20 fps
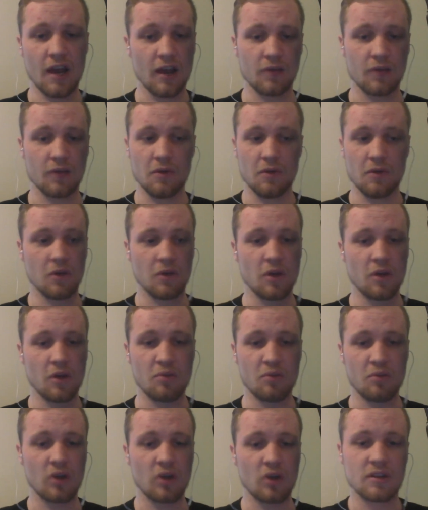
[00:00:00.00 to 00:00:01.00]
Like we already
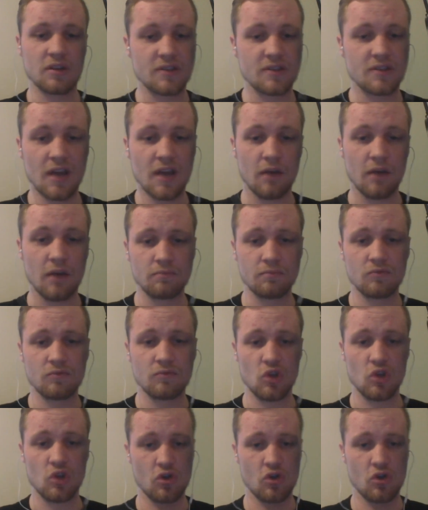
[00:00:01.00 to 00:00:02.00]
broke this down.
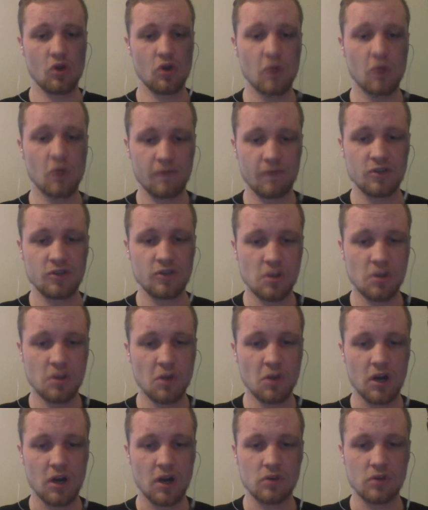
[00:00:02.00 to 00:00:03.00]
You go to work for
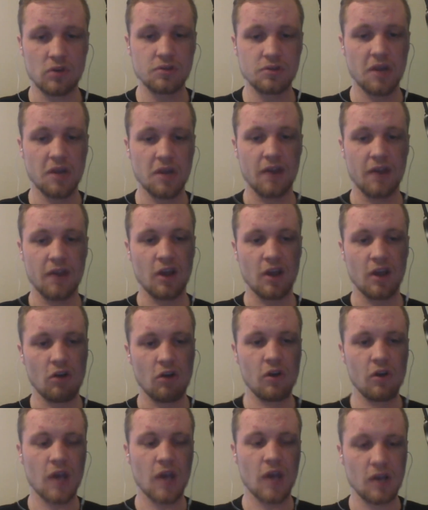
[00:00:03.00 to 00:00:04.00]
someone else and they
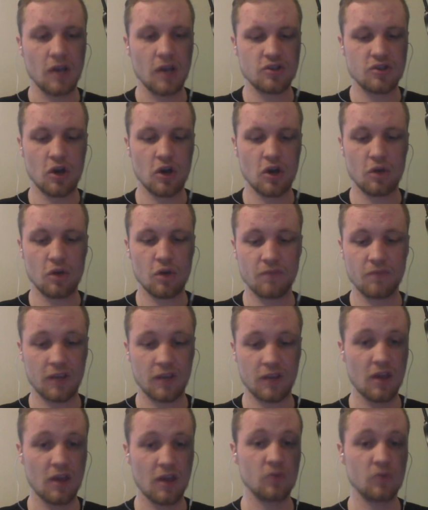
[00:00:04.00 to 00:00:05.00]
go, okay, so
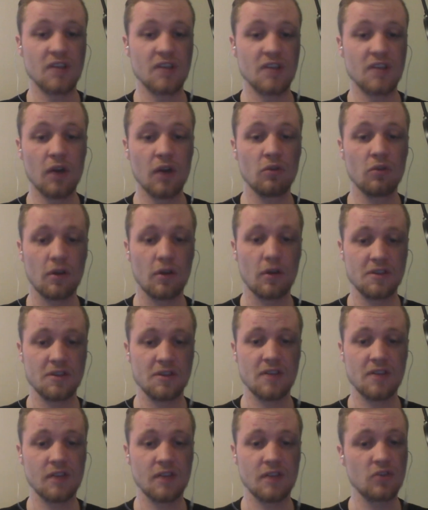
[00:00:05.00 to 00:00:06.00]
like they don't tell you all
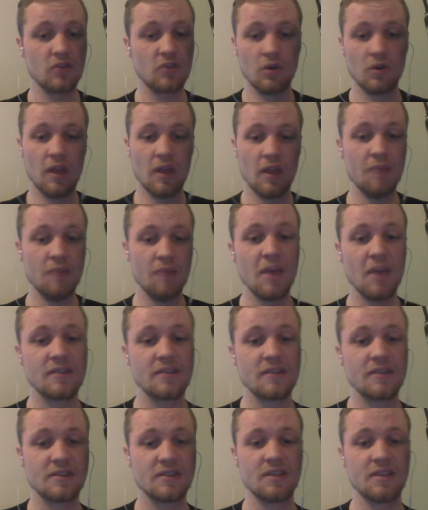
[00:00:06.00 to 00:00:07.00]
these things. So it
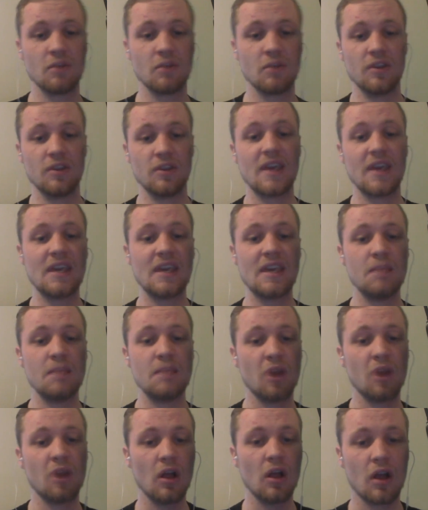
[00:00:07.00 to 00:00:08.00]
makes it seem good. They
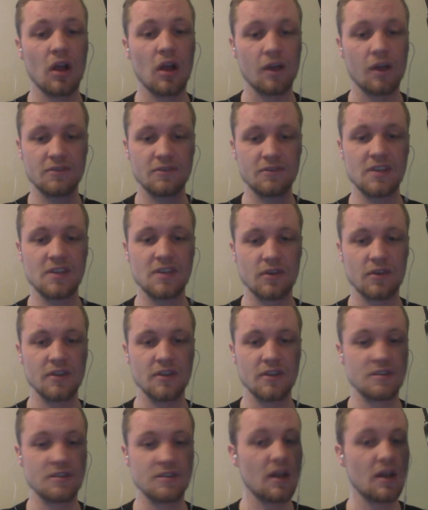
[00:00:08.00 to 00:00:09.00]
keep a lot of
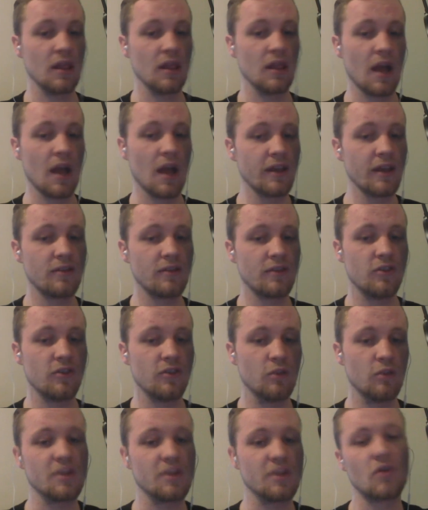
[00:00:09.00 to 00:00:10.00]
secrets. It's not lying to
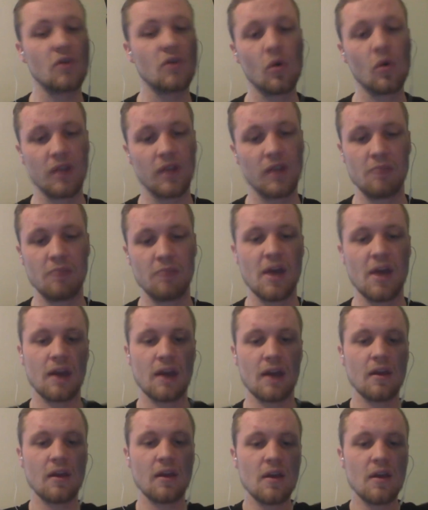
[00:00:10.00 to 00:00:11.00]
you, but it's holding it
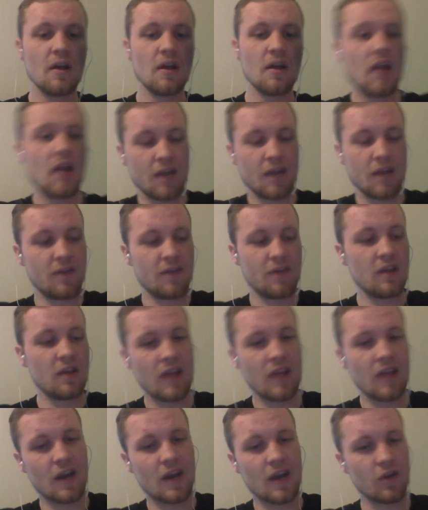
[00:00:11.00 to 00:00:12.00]
back. Like if they
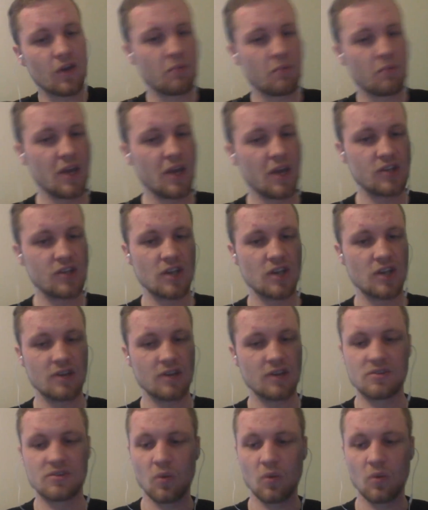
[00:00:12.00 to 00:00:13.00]
laid out your
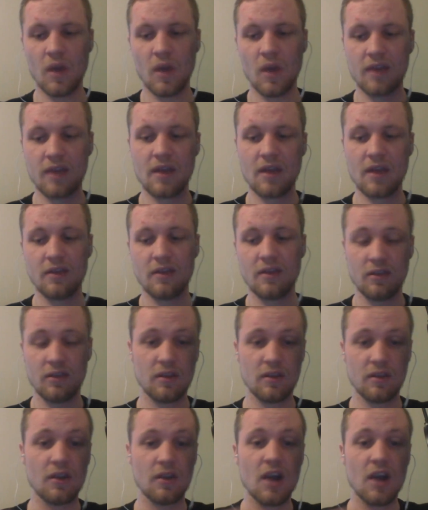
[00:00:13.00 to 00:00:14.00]
paychecks the way that
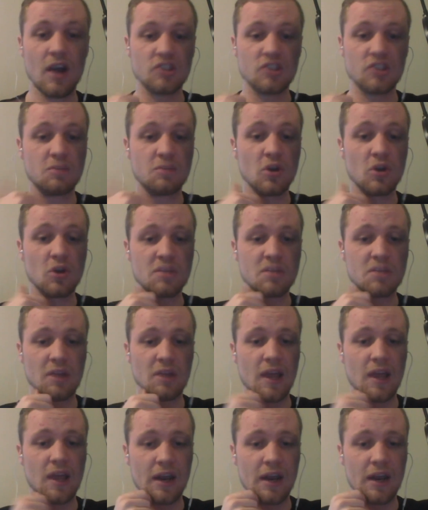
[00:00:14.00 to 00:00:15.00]
they're actually supposed to
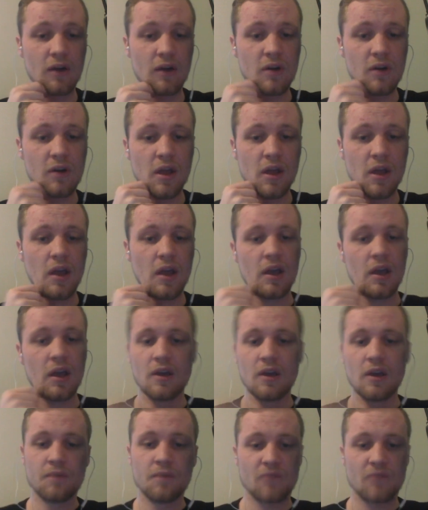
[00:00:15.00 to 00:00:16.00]
be laid out,
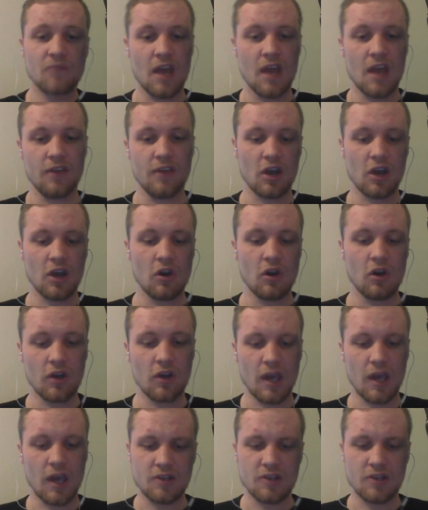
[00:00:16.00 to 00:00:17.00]
and they
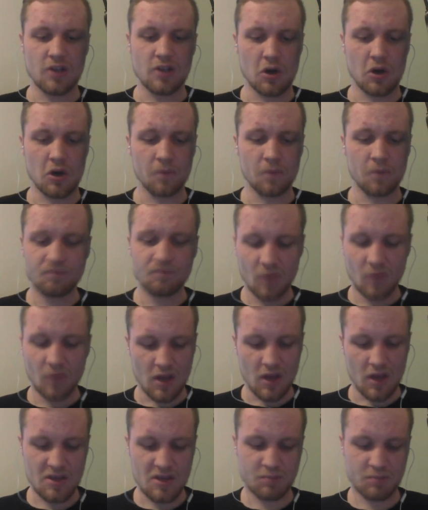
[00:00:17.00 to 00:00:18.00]
go, okay, so
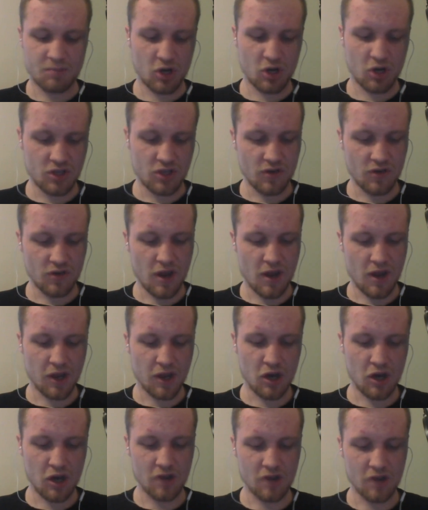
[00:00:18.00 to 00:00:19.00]
this person right
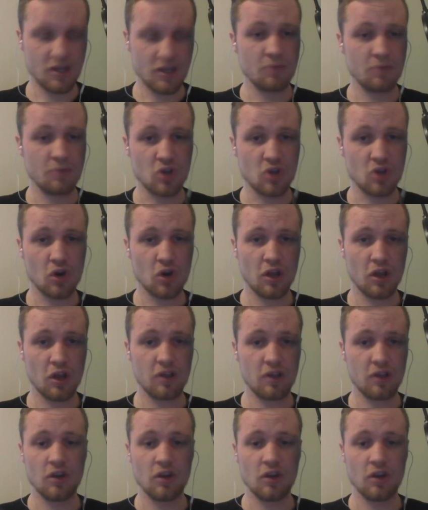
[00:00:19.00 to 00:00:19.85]
here, his name's Cody.